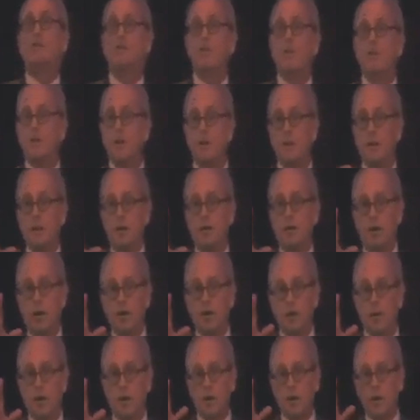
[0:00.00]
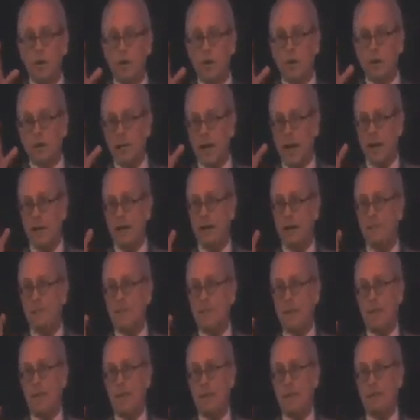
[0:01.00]
So you know, you're not gonna
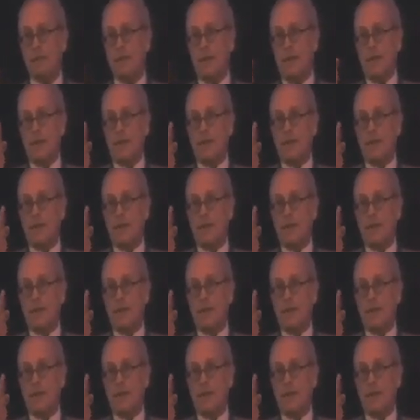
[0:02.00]
say